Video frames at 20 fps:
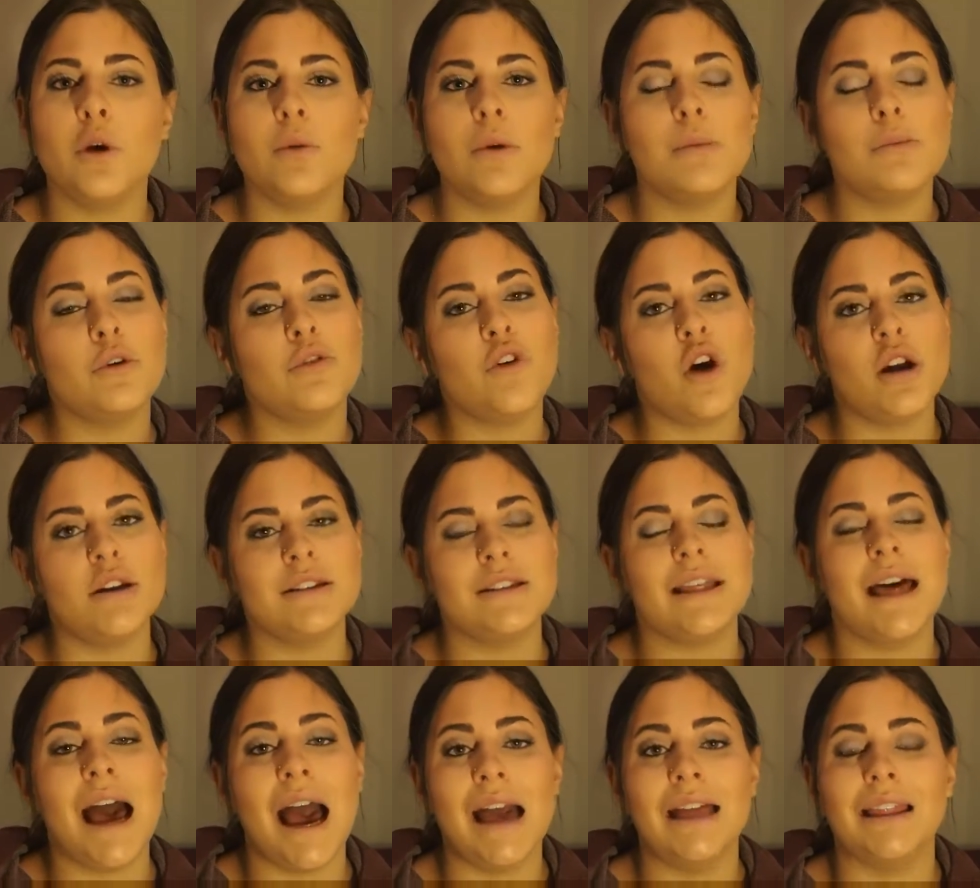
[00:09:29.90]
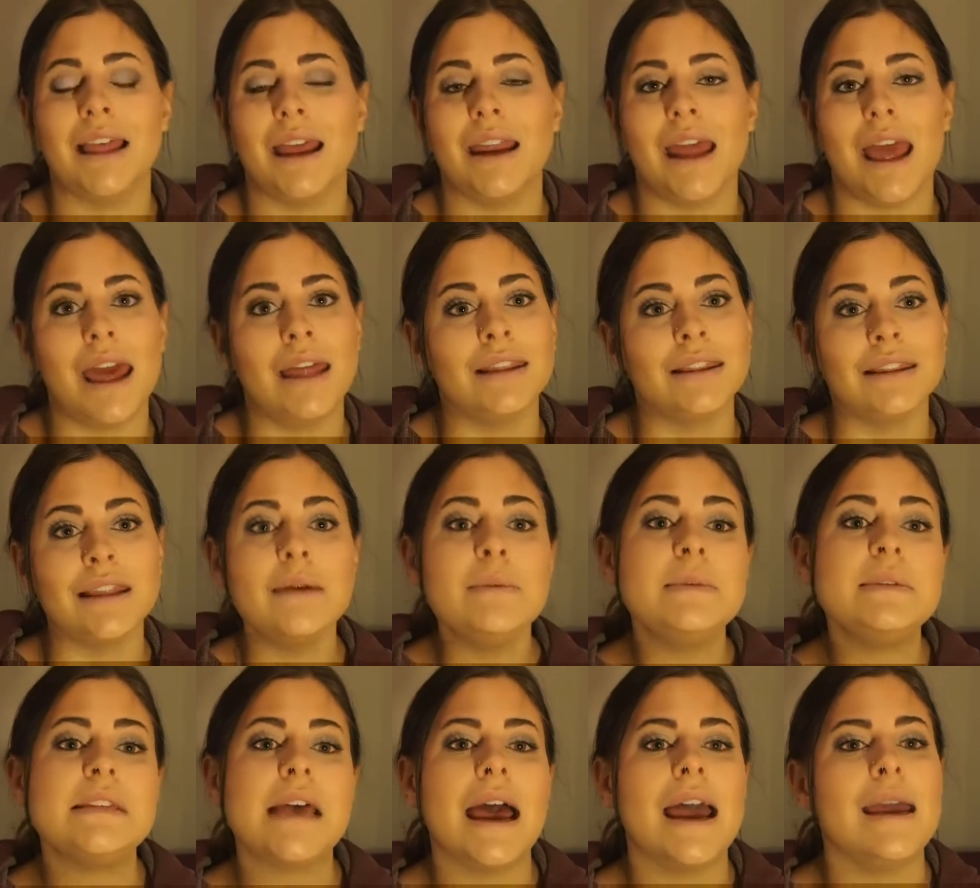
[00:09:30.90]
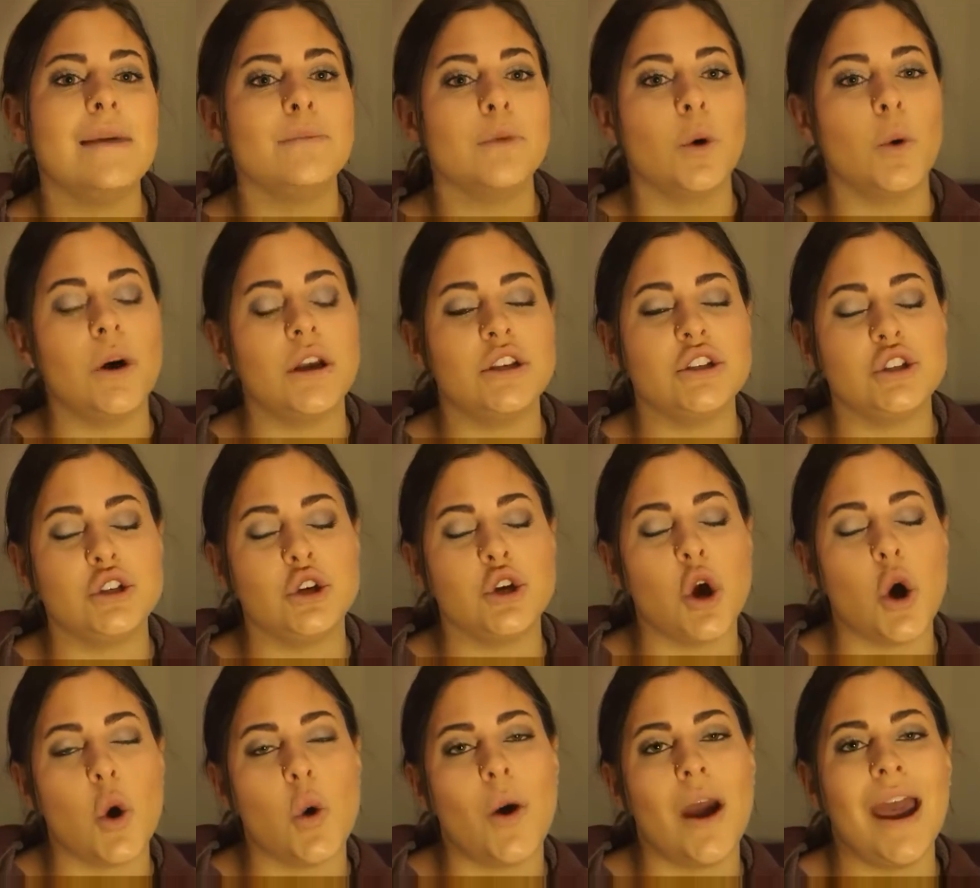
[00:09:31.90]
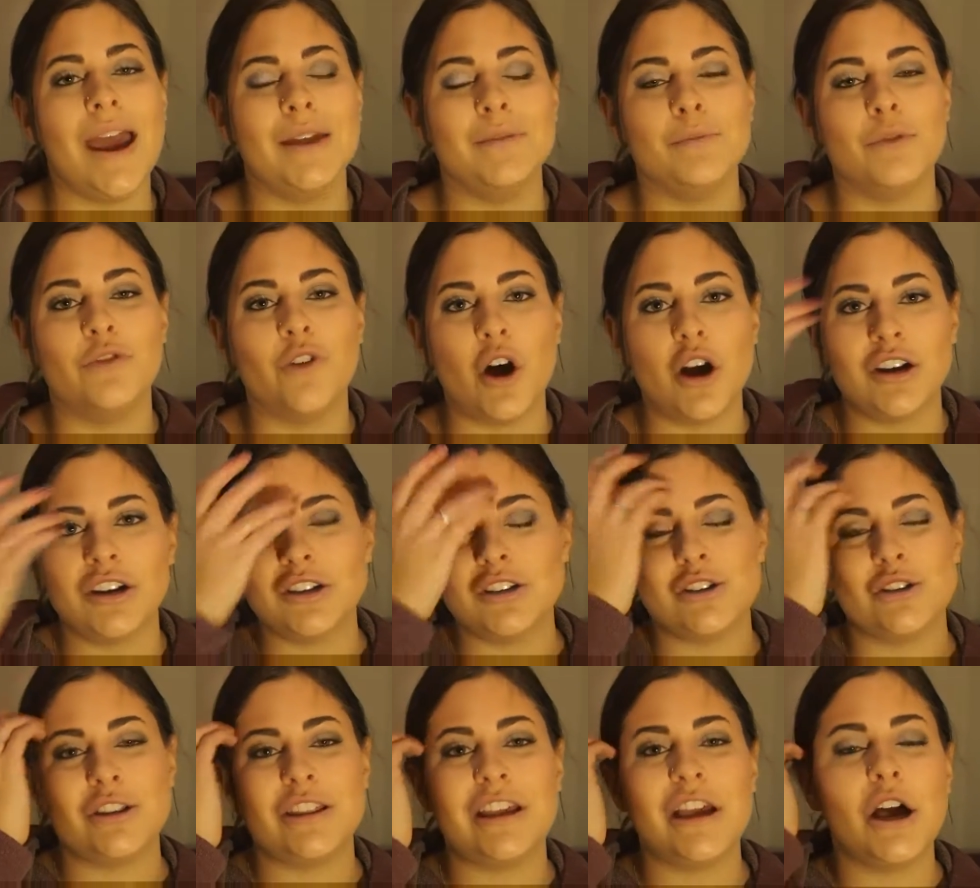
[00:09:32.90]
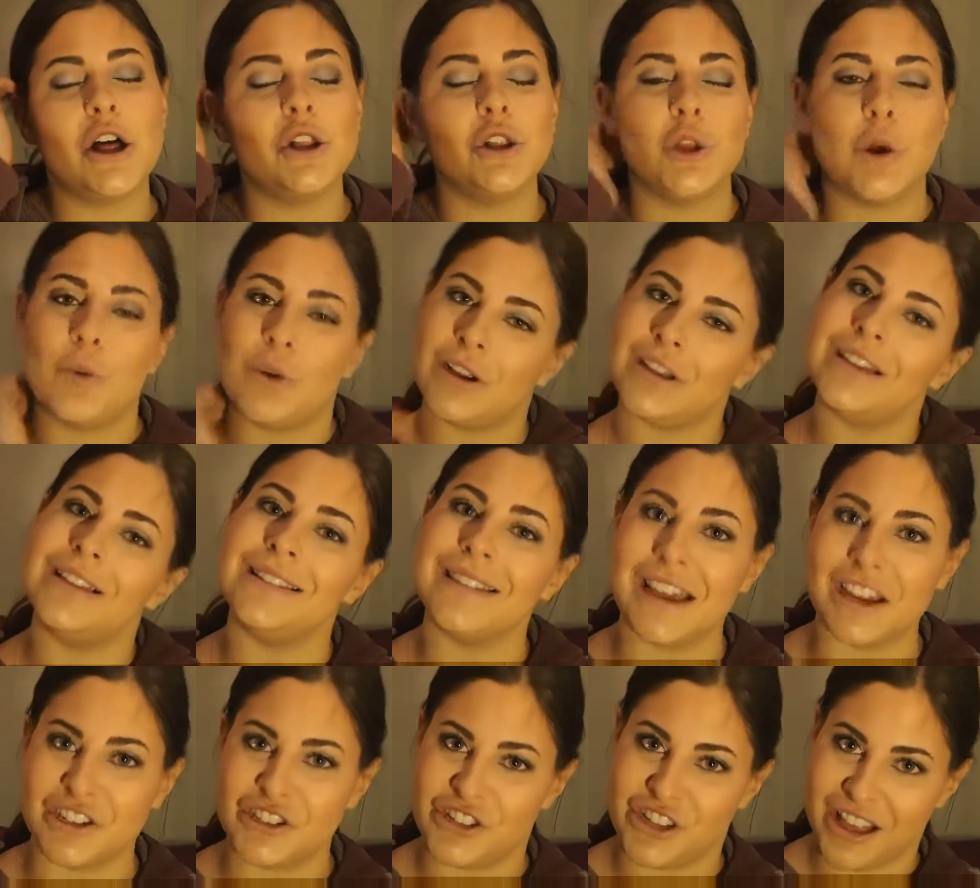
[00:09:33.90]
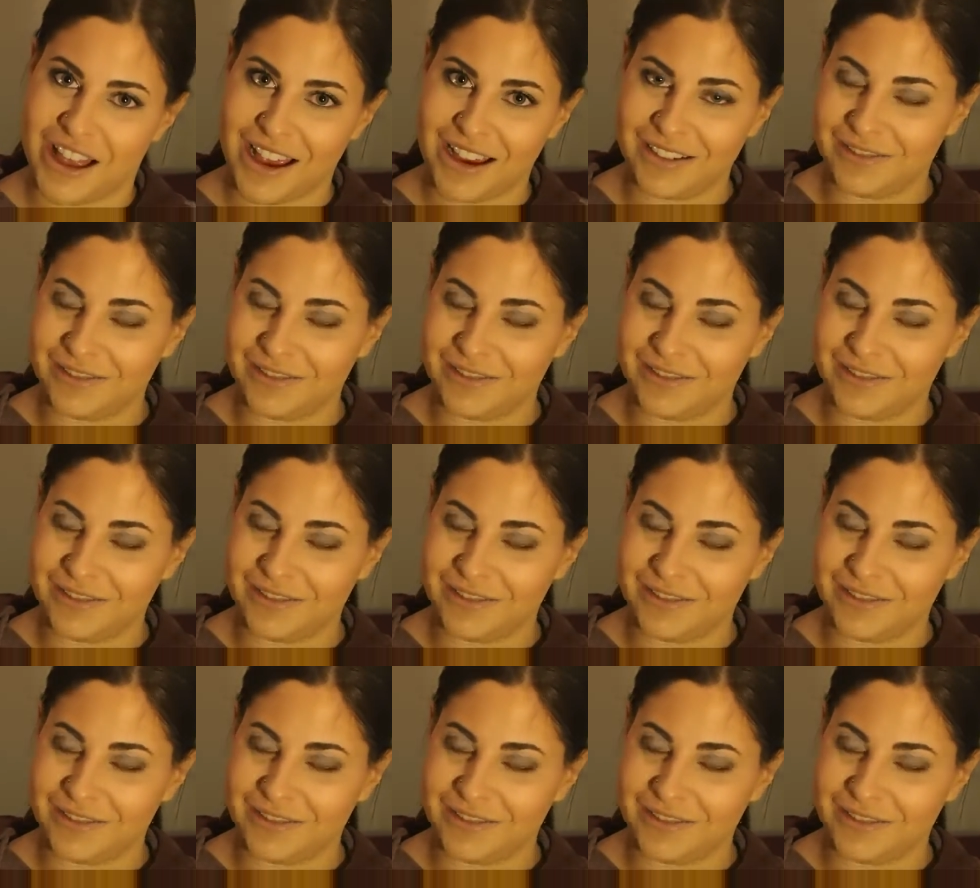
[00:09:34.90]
Move on to the highlight and lips. I am going to go and move on to the lower lash line.